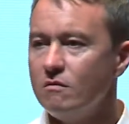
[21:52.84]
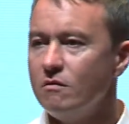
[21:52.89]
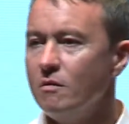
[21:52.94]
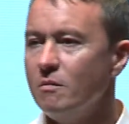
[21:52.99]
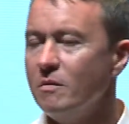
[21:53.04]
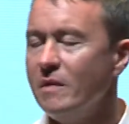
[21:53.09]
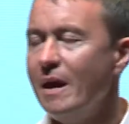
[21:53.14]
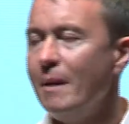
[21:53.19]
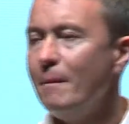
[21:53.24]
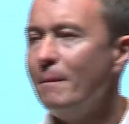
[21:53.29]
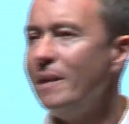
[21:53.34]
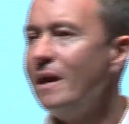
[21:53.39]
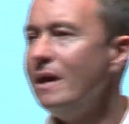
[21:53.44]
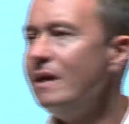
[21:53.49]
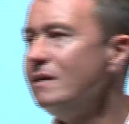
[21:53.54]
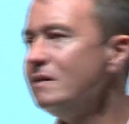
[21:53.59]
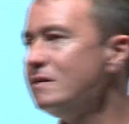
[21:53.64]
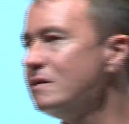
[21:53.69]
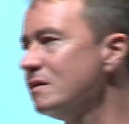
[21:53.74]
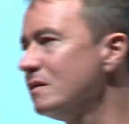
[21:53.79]
From that
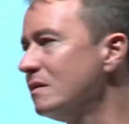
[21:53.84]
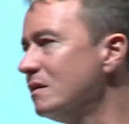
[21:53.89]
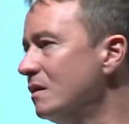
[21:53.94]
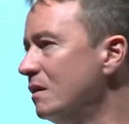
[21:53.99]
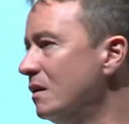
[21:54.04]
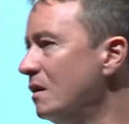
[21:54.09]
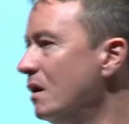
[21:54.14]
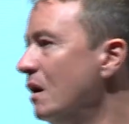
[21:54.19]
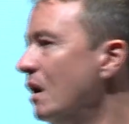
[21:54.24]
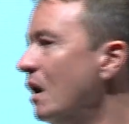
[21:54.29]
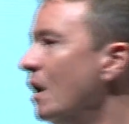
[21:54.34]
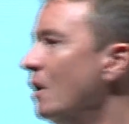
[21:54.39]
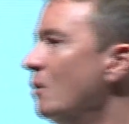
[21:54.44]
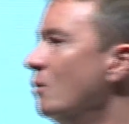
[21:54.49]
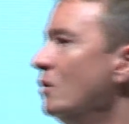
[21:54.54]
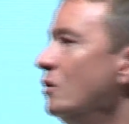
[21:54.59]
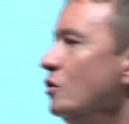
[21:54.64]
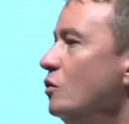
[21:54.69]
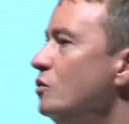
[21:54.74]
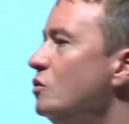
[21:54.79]
place, I
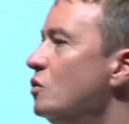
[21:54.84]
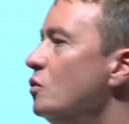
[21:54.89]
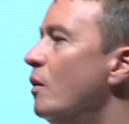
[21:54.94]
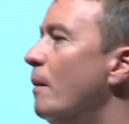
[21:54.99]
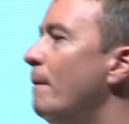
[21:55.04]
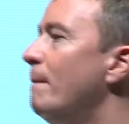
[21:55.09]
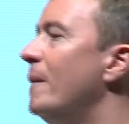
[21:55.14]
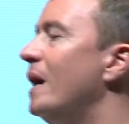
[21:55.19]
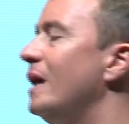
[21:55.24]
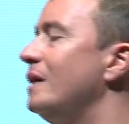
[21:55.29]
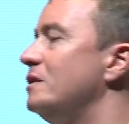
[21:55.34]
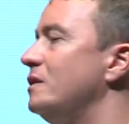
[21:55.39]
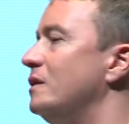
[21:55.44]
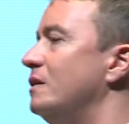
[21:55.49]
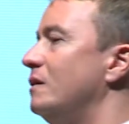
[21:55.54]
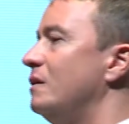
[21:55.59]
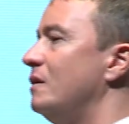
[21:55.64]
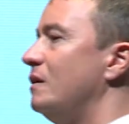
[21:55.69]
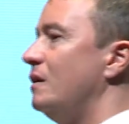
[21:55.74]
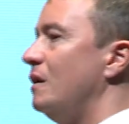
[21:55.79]
want you to
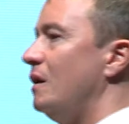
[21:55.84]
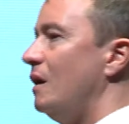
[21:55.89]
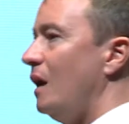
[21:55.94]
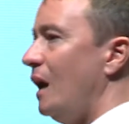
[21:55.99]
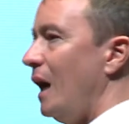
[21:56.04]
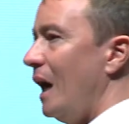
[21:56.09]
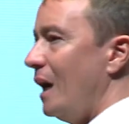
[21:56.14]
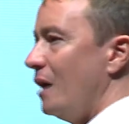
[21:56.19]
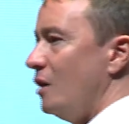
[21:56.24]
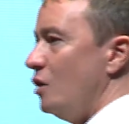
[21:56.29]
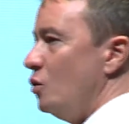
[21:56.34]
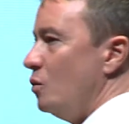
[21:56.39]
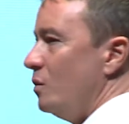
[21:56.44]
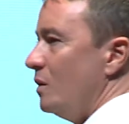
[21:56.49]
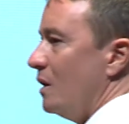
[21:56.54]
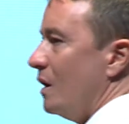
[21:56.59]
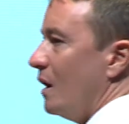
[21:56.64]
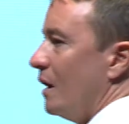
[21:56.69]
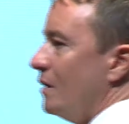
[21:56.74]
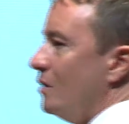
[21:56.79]
imagine how you
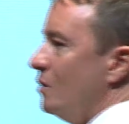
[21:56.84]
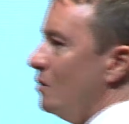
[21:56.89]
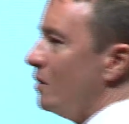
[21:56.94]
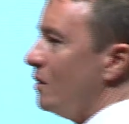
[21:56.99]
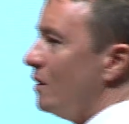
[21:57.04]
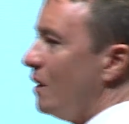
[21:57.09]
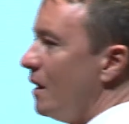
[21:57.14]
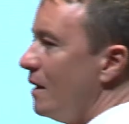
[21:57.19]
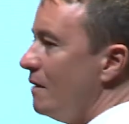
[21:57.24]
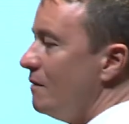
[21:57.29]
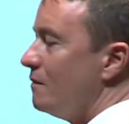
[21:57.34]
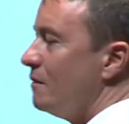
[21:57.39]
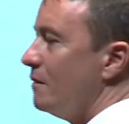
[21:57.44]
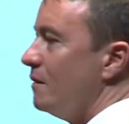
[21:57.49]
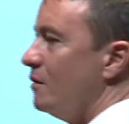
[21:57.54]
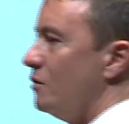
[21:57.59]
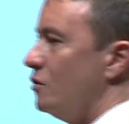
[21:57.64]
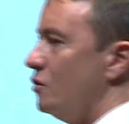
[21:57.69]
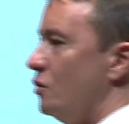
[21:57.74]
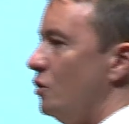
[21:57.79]
would like your life
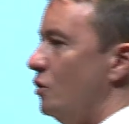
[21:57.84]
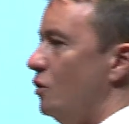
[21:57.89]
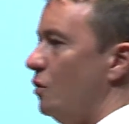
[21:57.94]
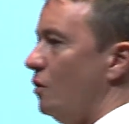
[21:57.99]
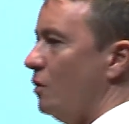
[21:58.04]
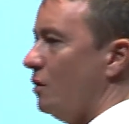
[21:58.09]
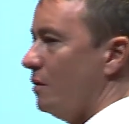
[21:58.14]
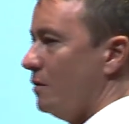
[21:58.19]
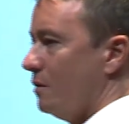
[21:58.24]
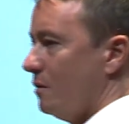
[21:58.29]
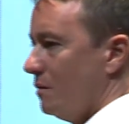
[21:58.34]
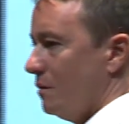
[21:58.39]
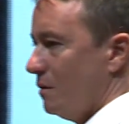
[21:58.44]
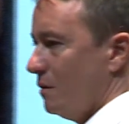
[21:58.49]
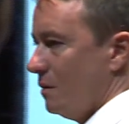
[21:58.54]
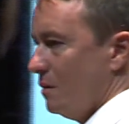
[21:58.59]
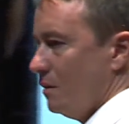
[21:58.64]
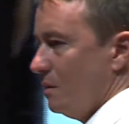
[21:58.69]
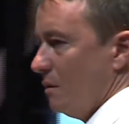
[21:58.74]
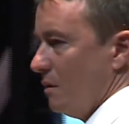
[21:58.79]
to look.
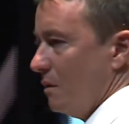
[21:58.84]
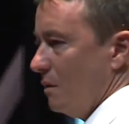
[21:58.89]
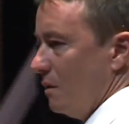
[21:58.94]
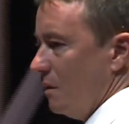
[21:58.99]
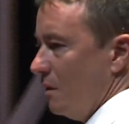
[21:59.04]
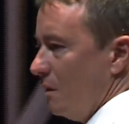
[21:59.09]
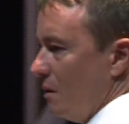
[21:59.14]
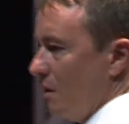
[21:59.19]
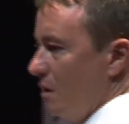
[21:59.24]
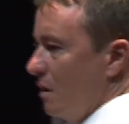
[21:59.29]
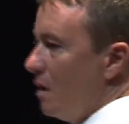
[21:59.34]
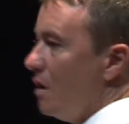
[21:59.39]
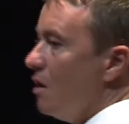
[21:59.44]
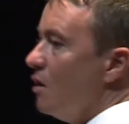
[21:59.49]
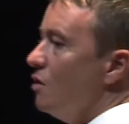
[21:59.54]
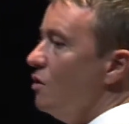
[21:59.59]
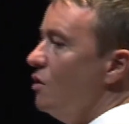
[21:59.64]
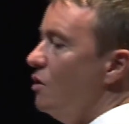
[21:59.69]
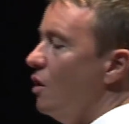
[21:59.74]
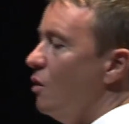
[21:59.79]

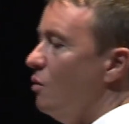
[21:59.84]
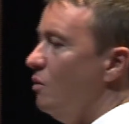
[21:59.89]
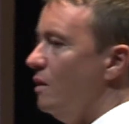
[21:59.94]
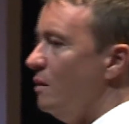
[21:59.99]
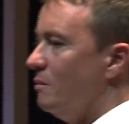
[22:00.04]
No